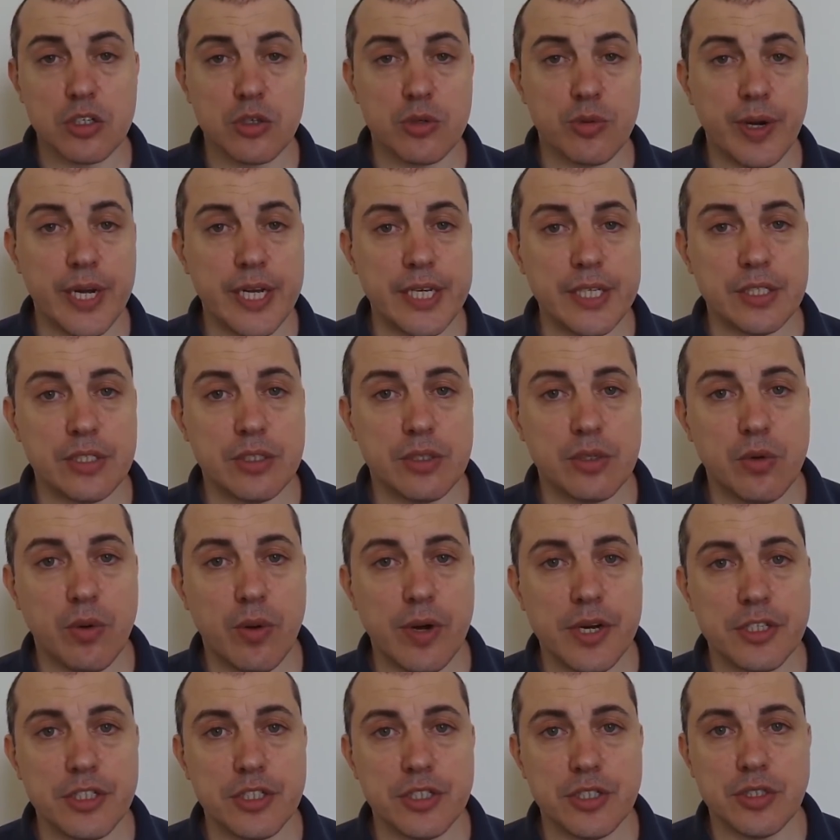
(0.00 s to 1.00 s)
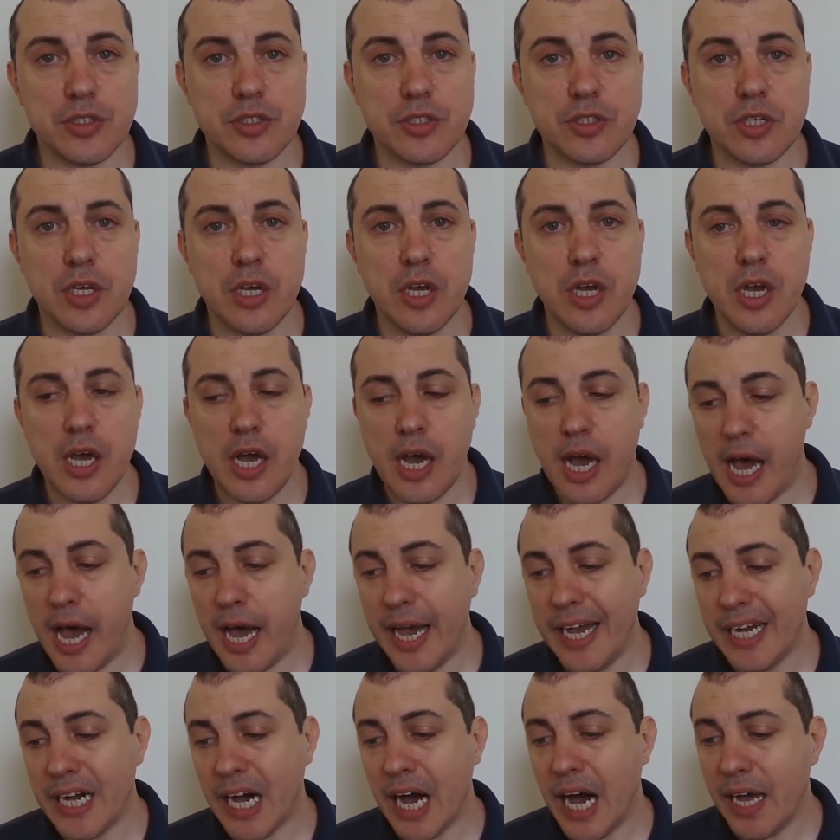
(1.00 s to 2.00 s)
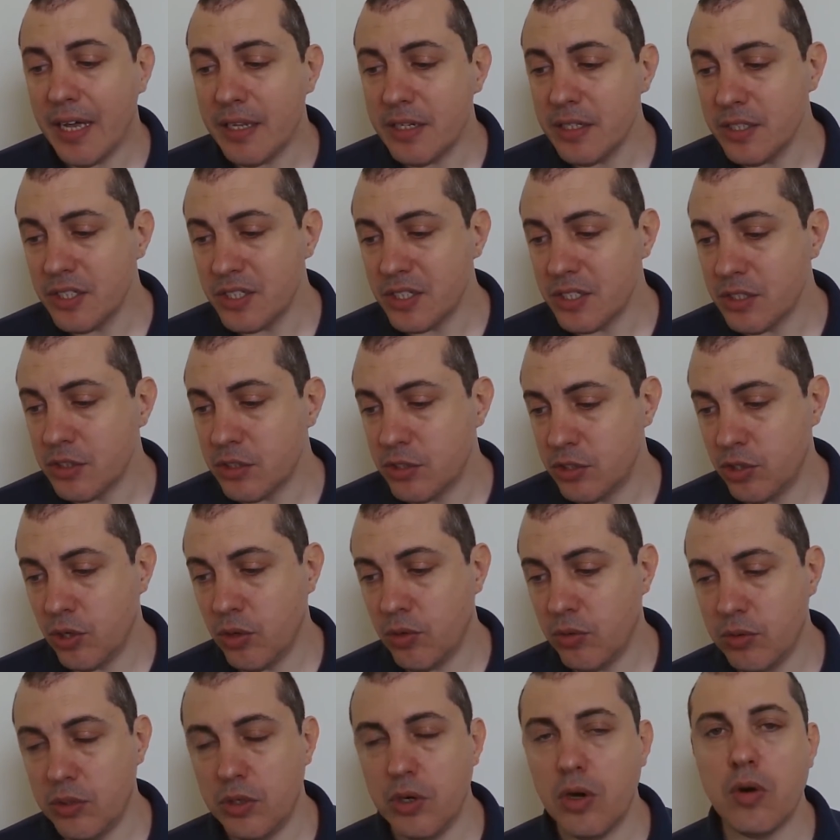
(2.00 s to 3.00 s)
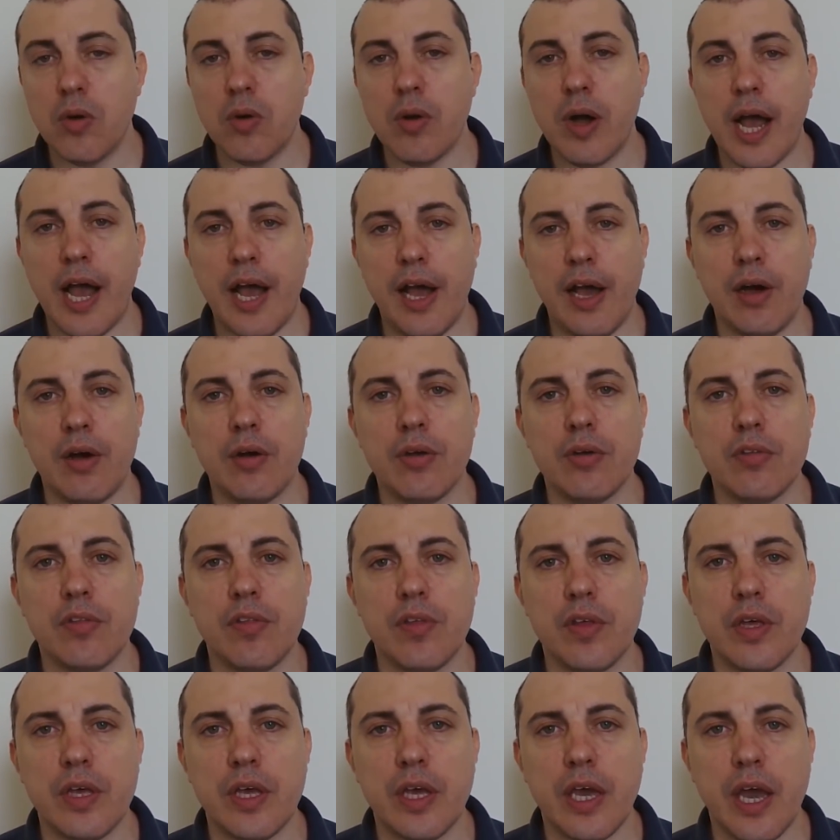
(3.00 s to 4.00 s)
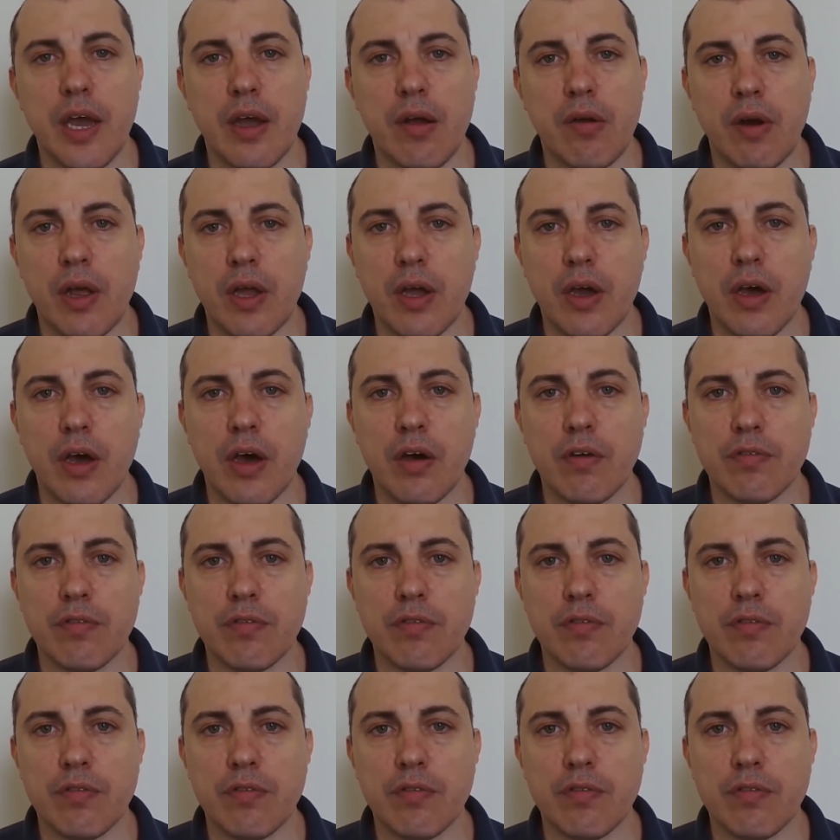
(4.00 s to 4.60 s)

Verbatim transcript: Great questions. I honestly don't know how the area